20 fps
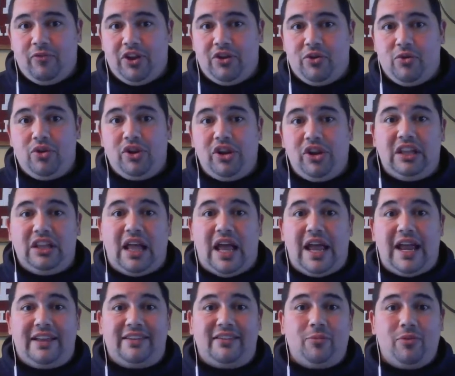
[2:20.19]
and you really
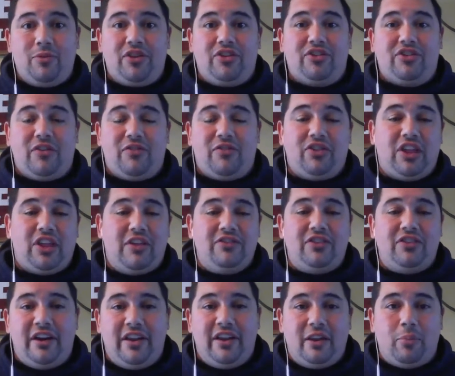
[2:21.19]
like some of the stuff that
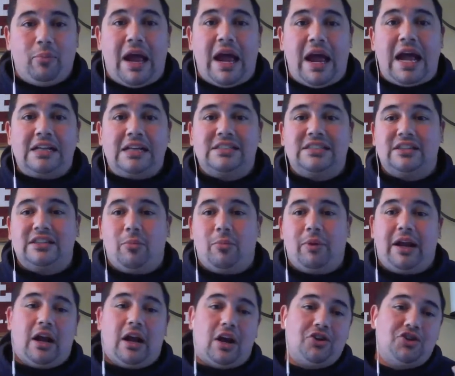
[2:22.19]
they've done in the past, oh
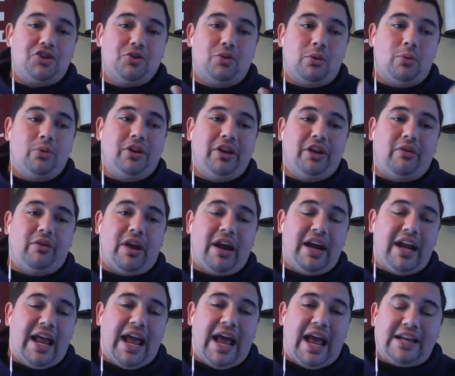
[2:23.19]
my gosh, you were really
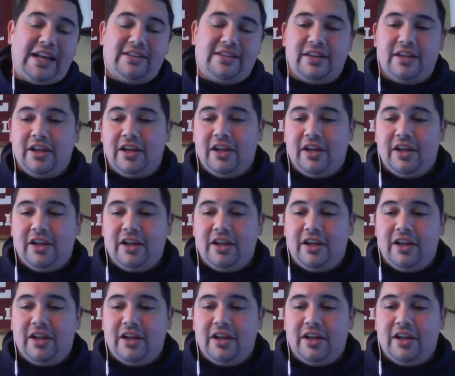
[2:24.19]
great at